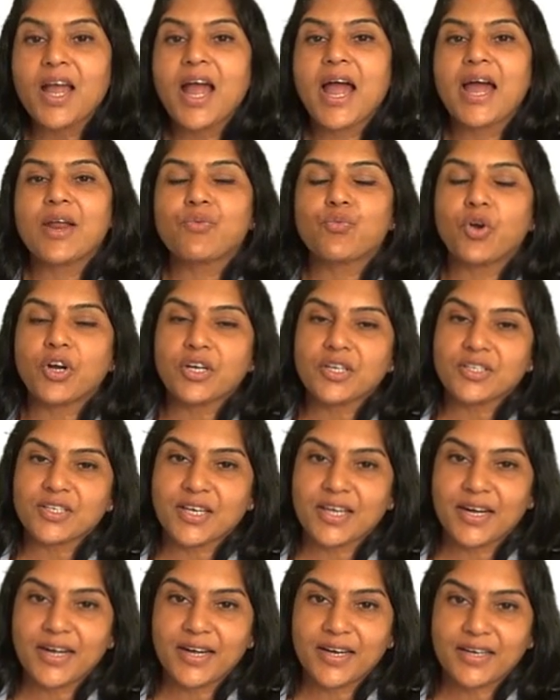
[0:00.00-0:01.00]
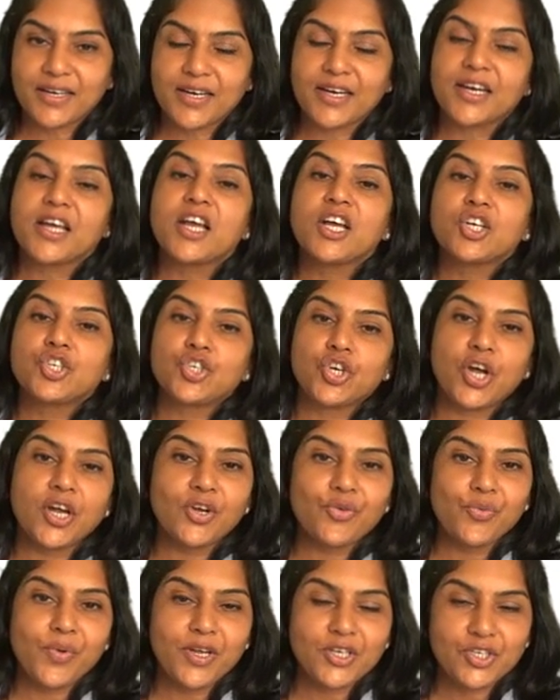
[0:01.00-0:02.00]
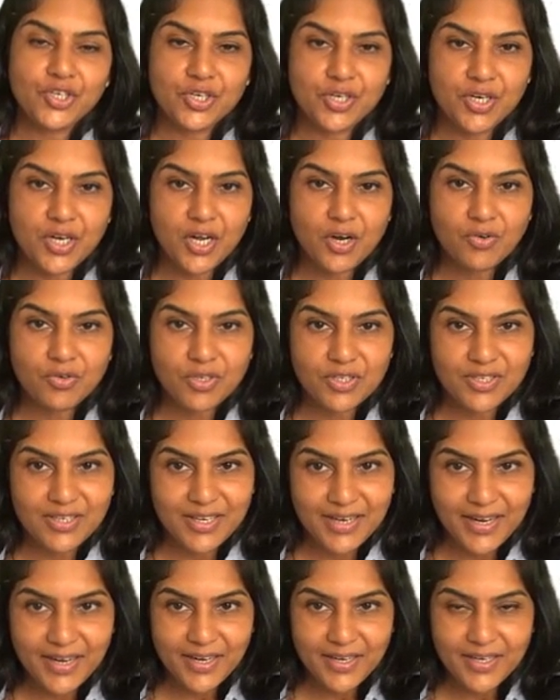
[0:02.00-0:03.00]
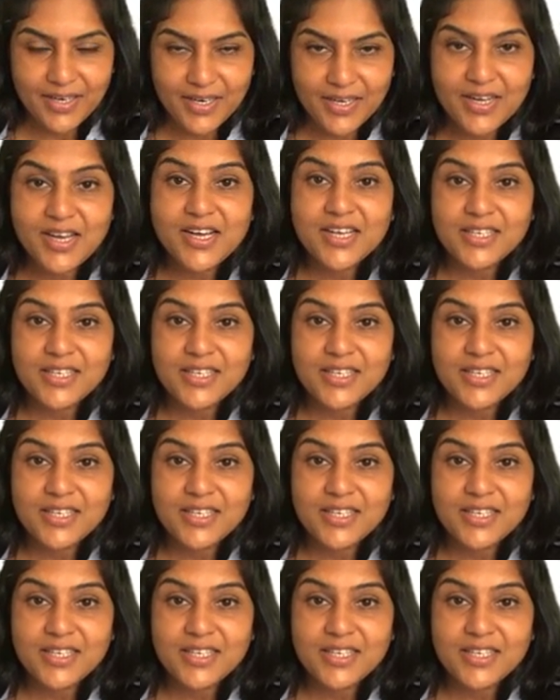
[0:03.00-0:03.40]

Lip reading: And what is credited? Joint venture account is credited,